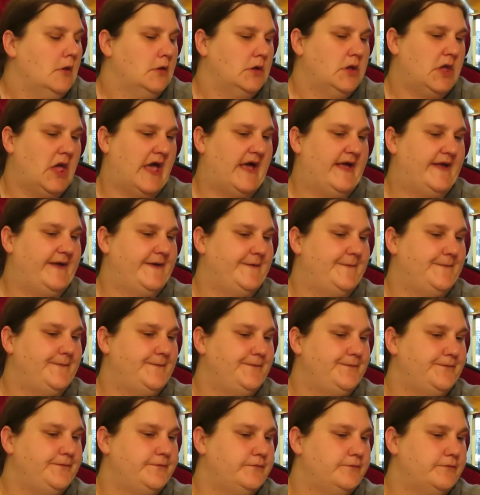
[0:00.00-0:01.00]
Okay.
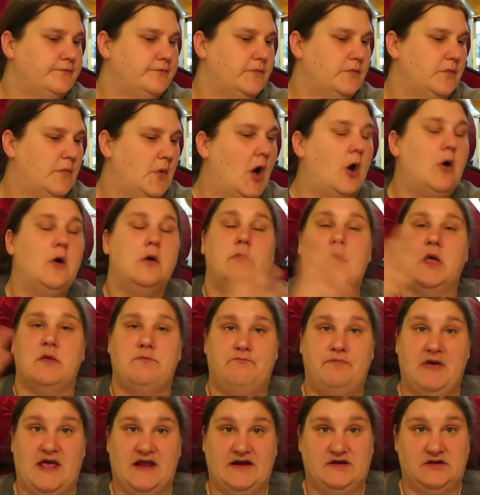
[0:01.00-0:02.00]
Oh, and my
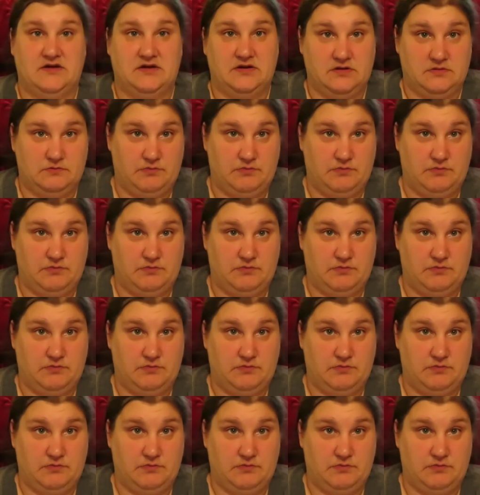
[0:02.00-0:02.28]
bed